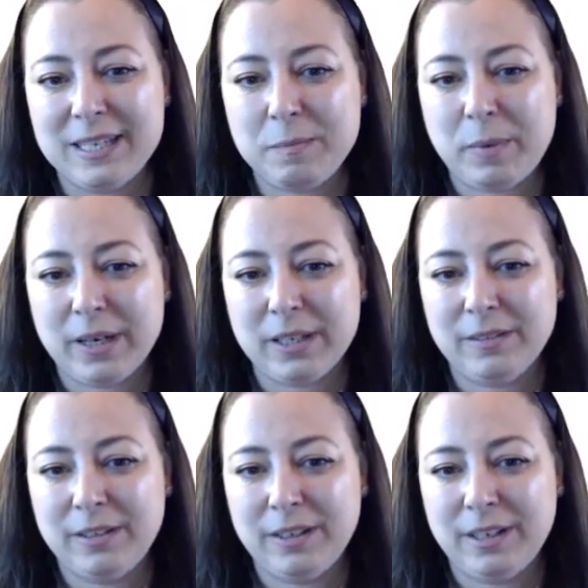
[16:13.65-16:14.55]
It's part
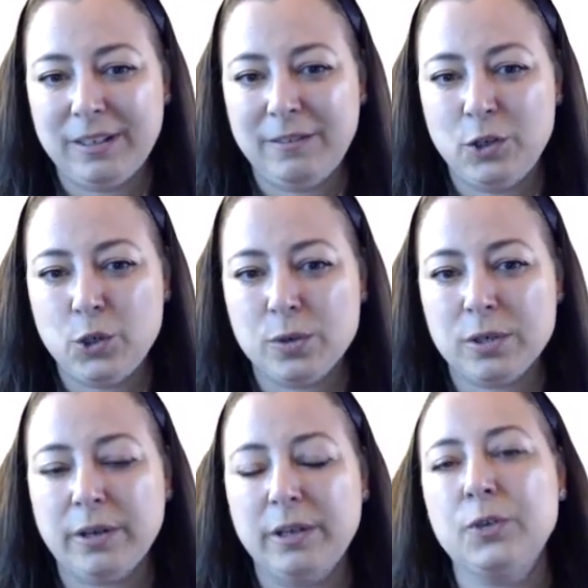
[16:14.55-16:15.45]
of the individual
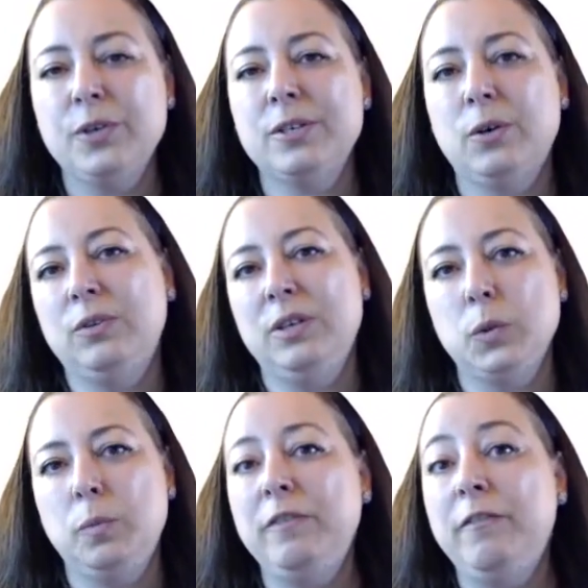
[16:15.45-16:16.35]
circuitry. So this
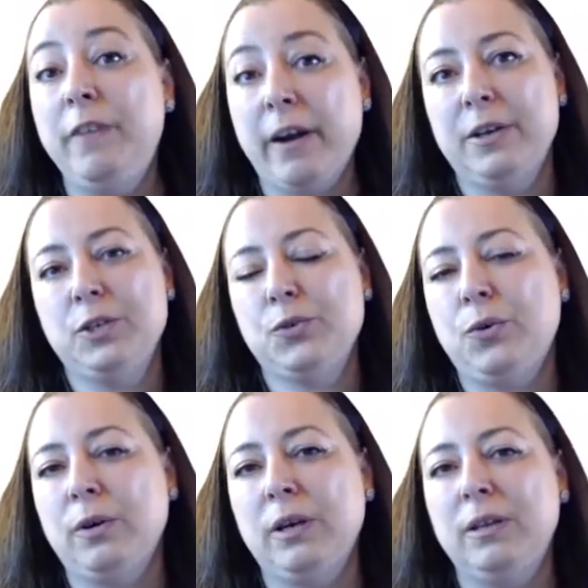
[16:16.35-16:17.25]
will be very
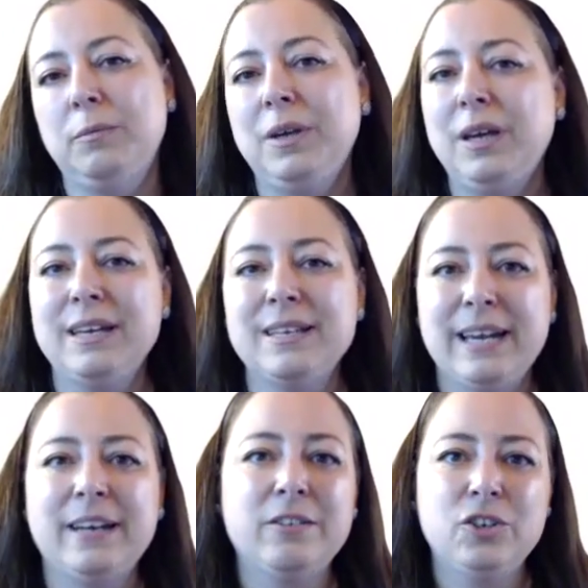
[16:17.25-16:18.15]
strong in me as
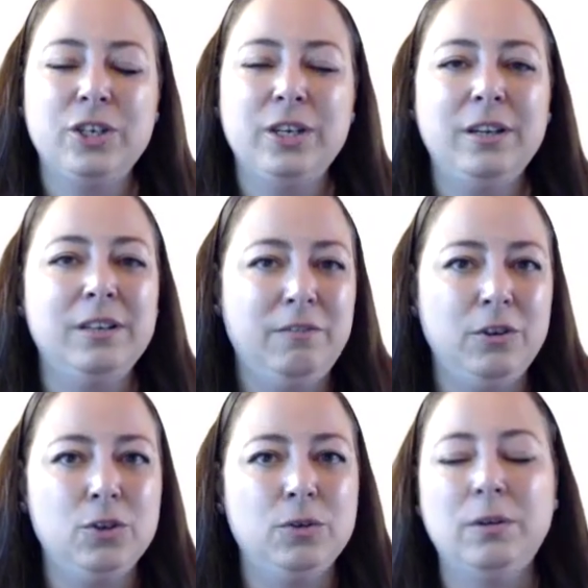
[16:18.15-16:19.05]
energy,
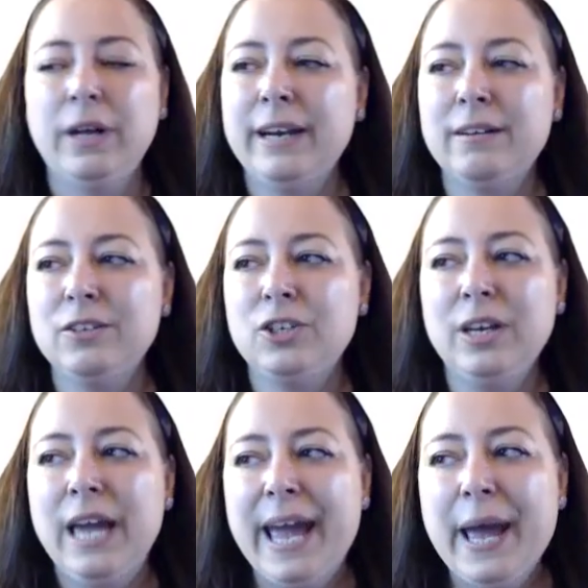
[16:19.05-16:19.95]
individual
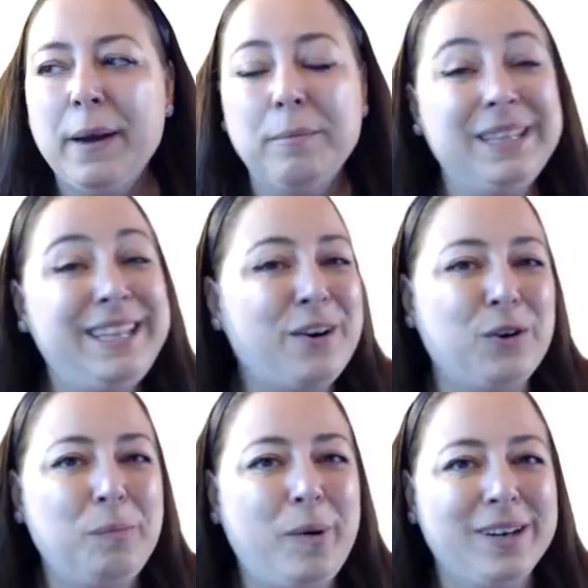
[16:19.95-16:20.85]
energy, but they're
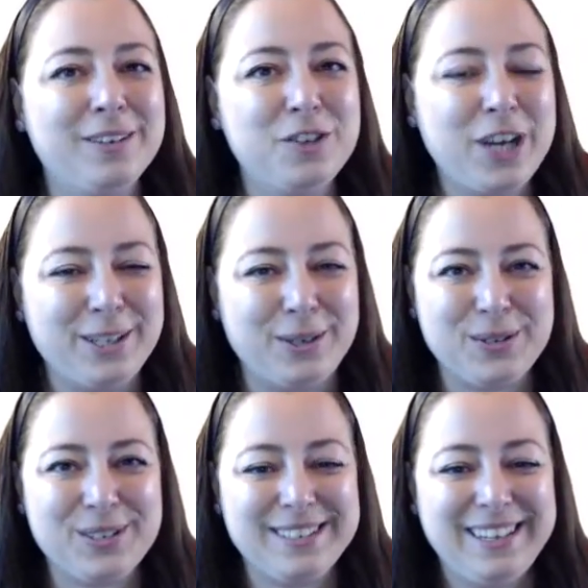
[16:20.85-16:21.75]
not part of
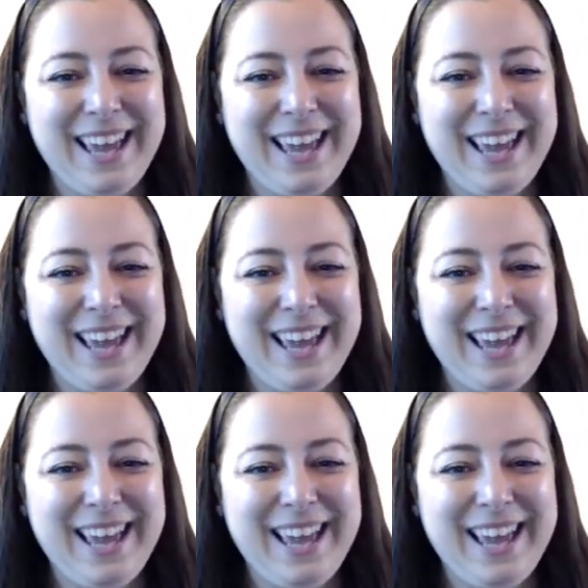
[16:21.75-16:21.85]
channels.